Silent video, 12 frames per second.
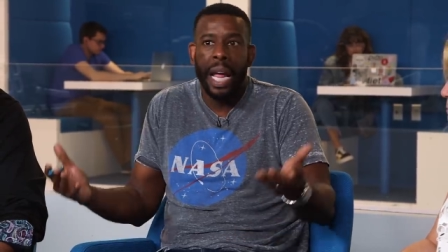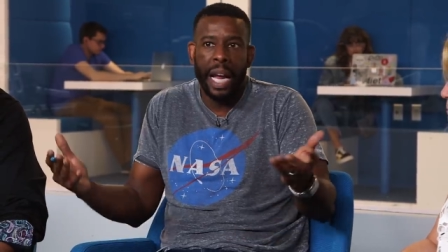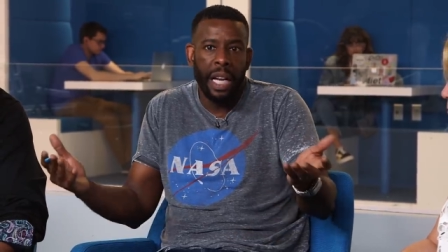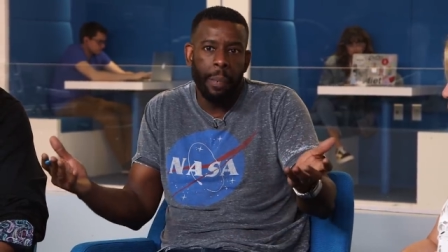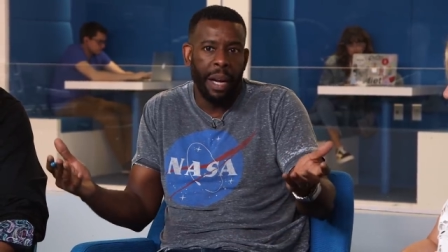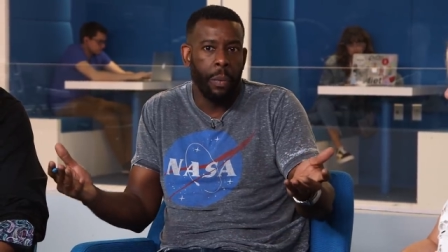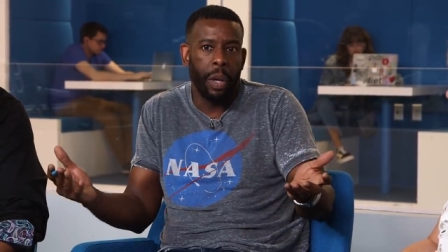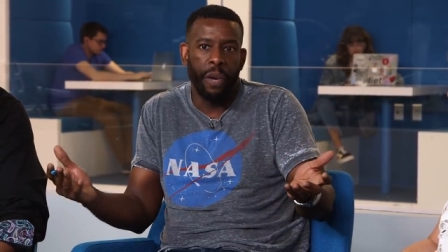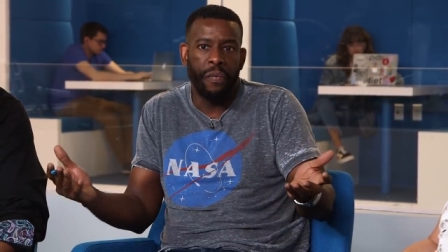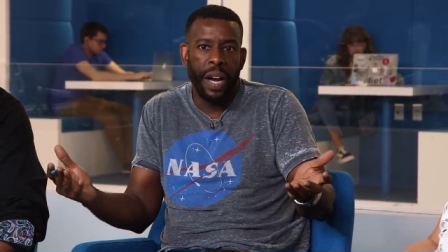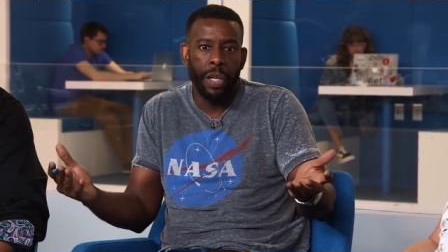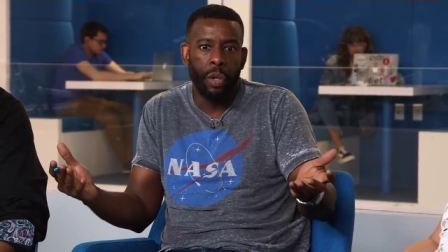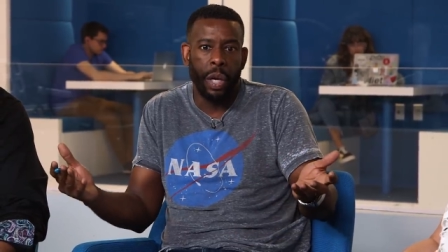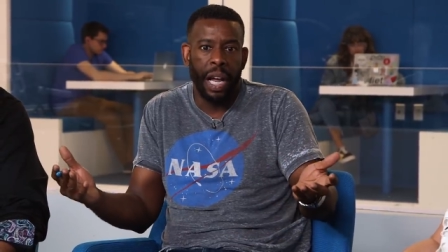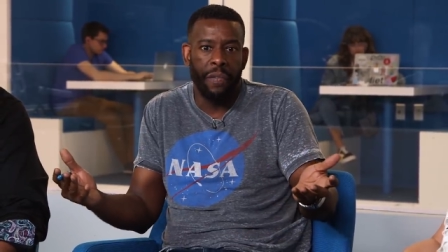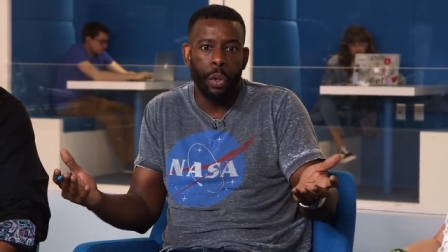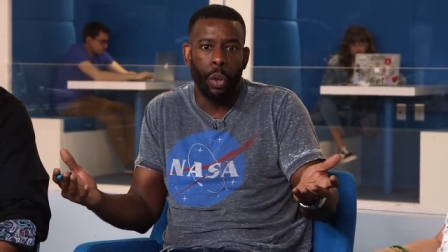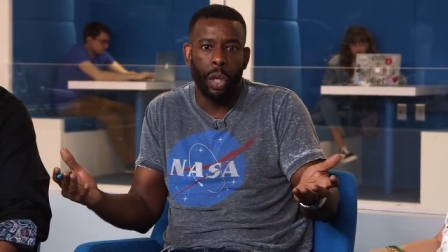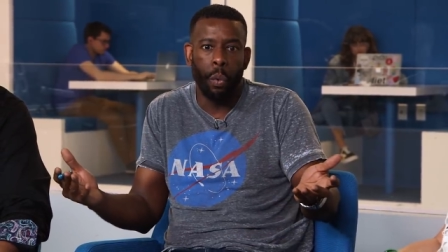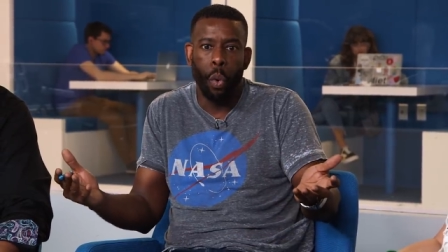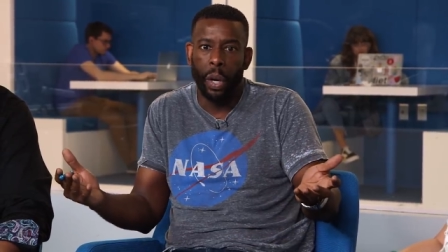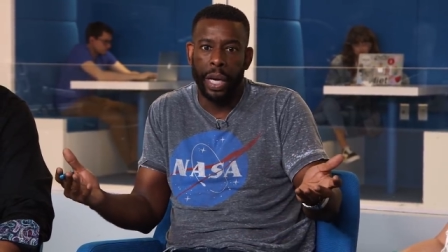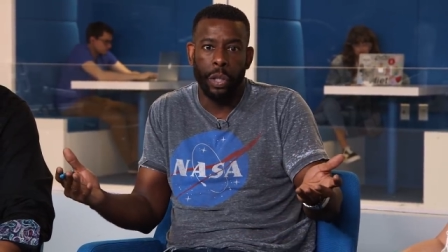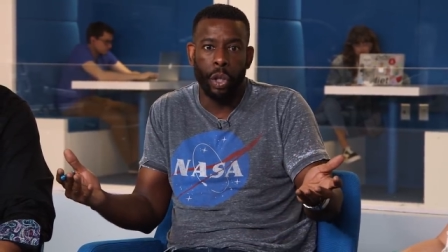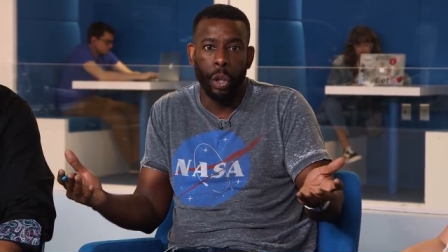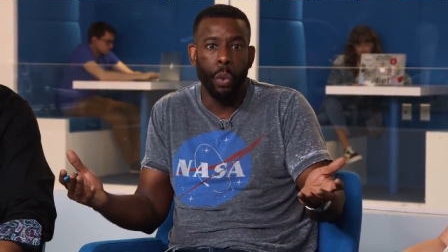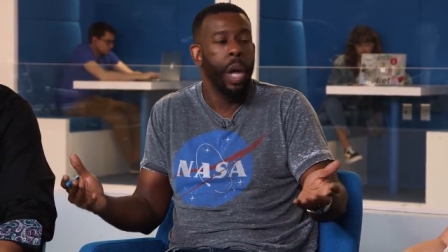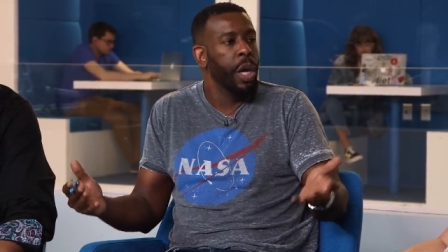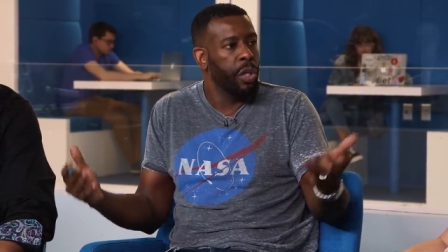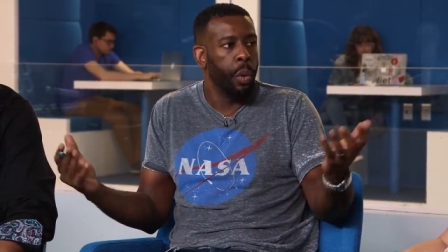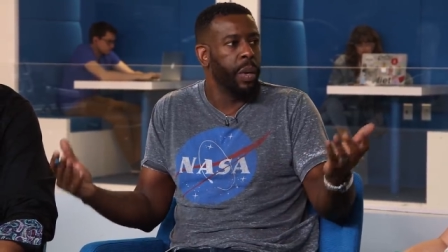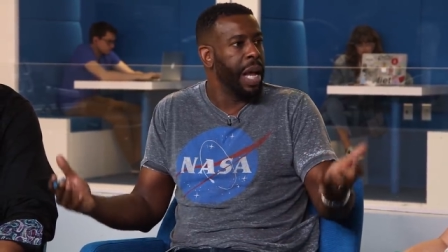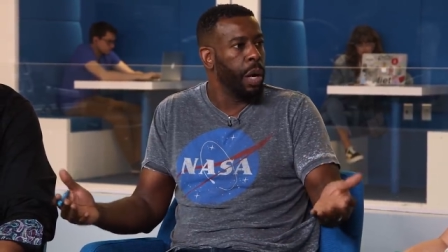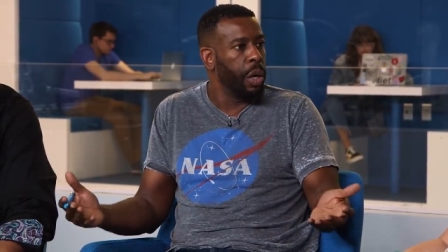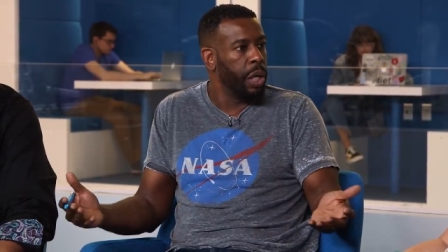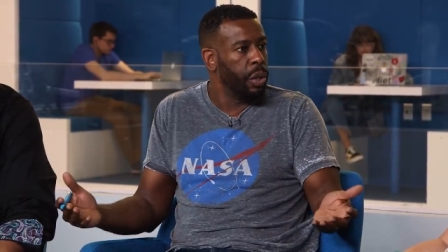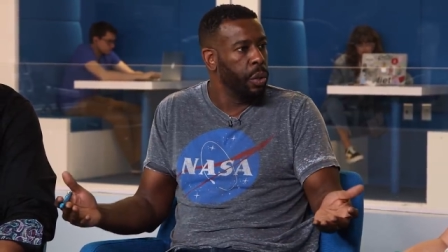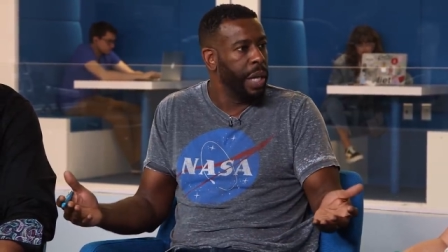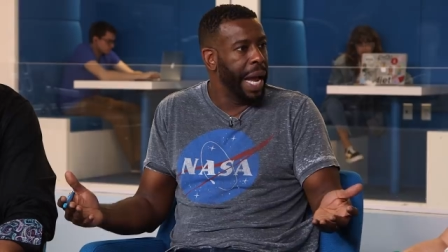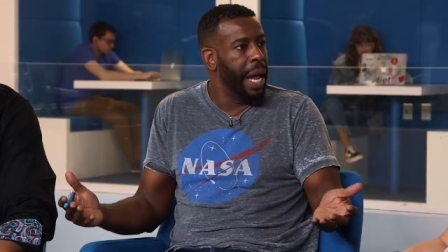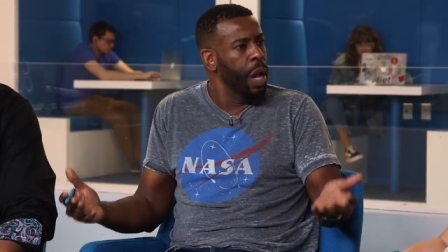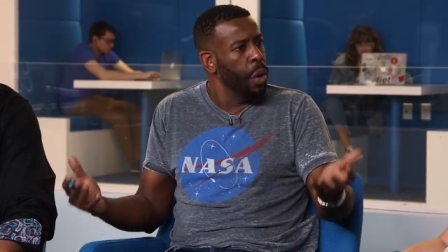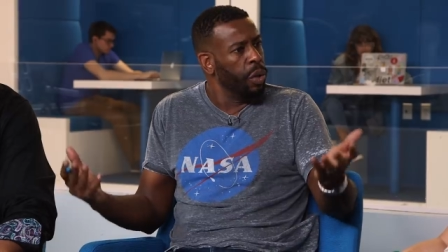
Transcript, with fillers: Anybody we're going to fight is going to have a nuclear warhead too, so we're not going to do that.